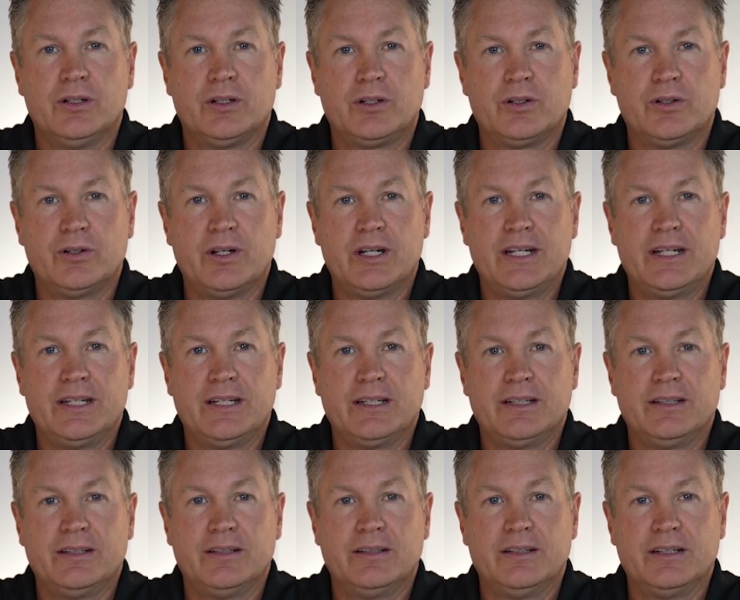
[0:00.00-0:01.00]

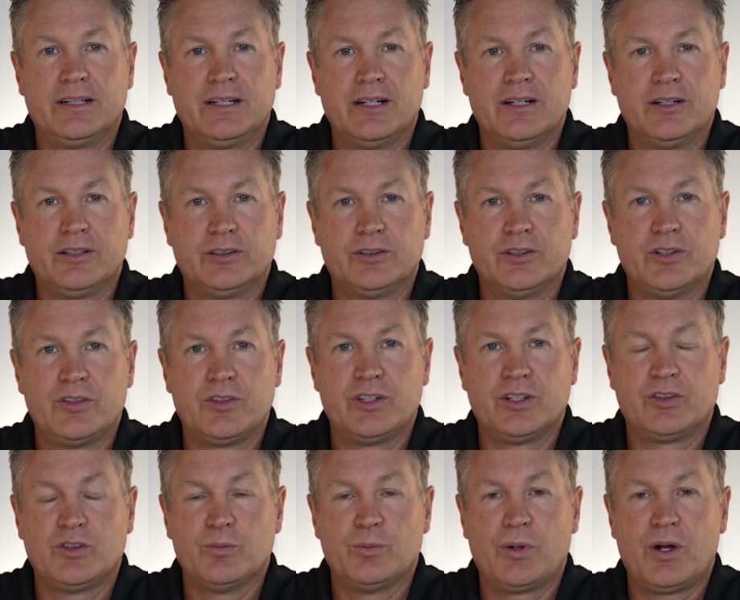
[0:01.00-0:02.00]
creating the
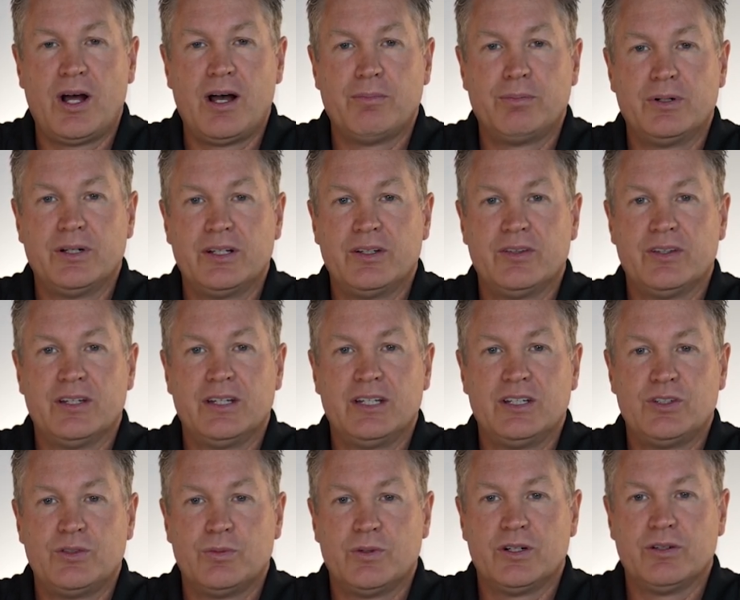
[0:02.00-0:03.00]
characteristics and properties that
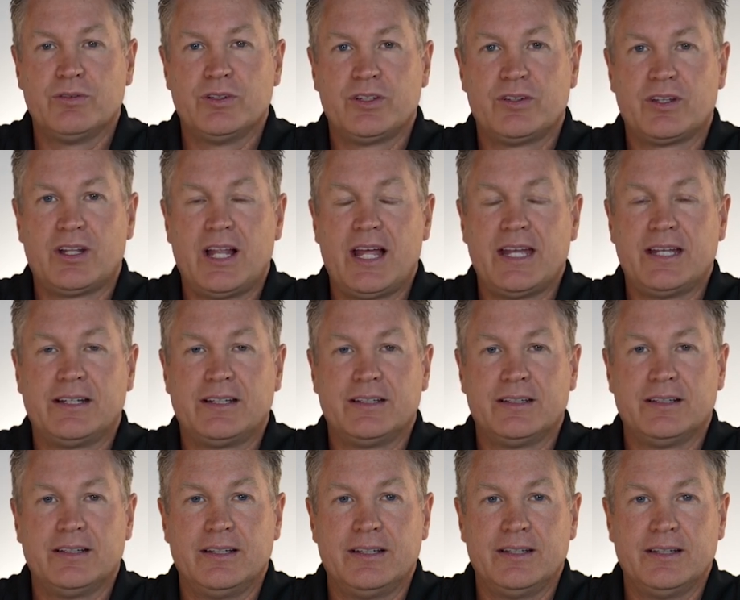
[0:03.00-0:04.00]
each one of us like,
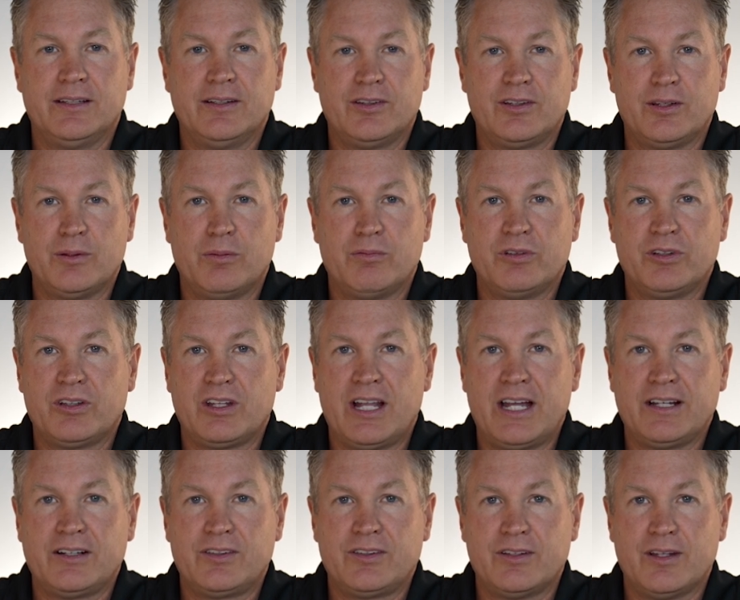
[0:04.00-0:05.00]
and some of us
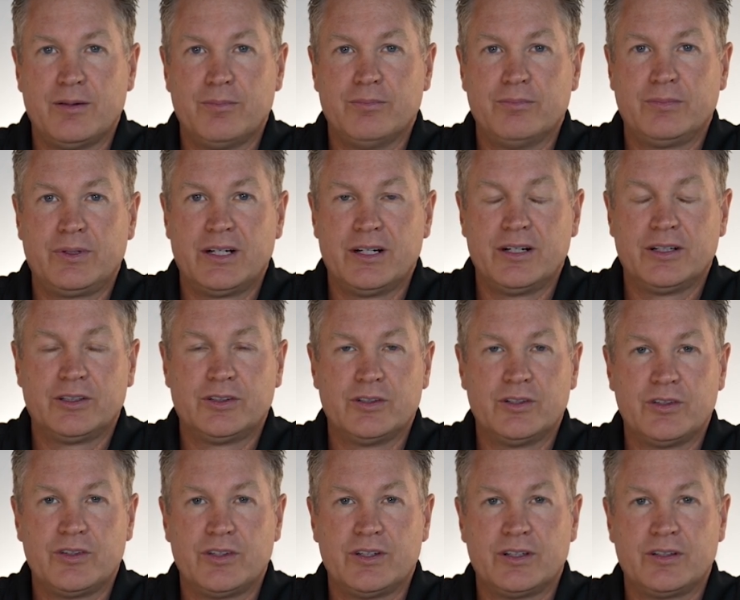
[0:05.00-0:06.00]
like some
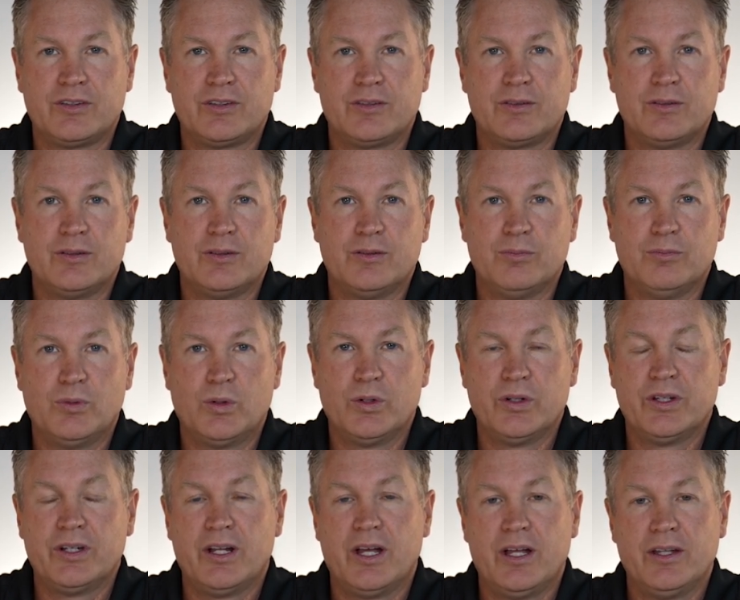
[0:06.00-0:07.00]
characteristics
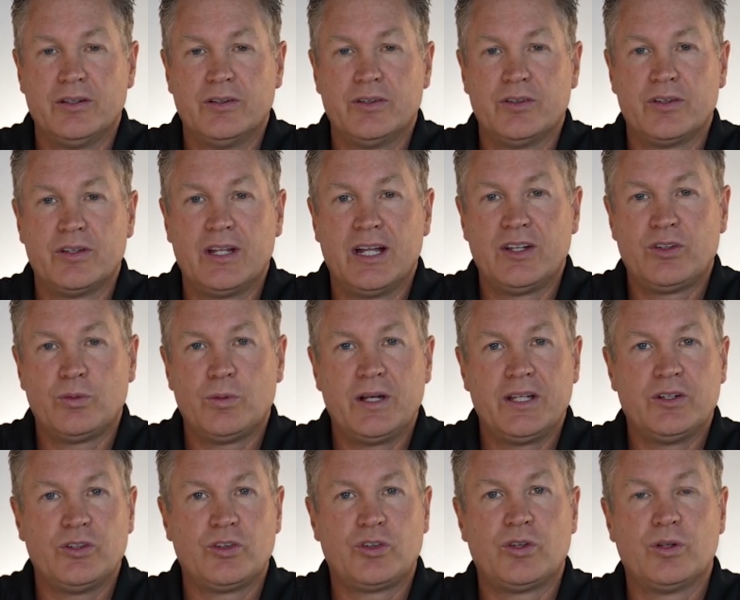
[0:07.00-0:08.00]
more than others. And that's
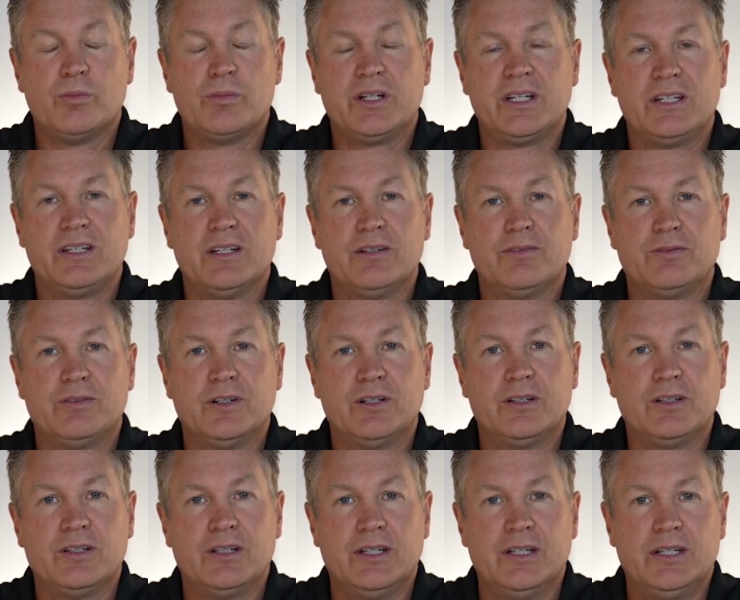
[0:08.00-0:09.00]
why there's so many
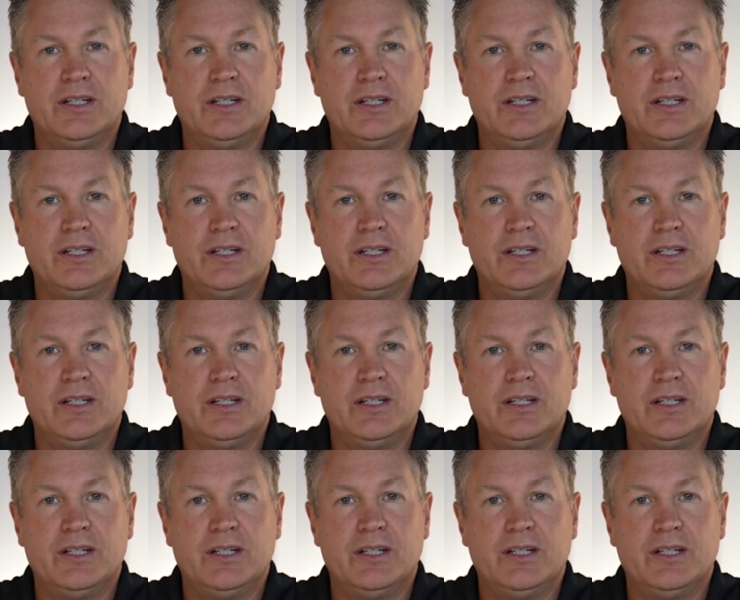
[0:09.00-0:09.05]
different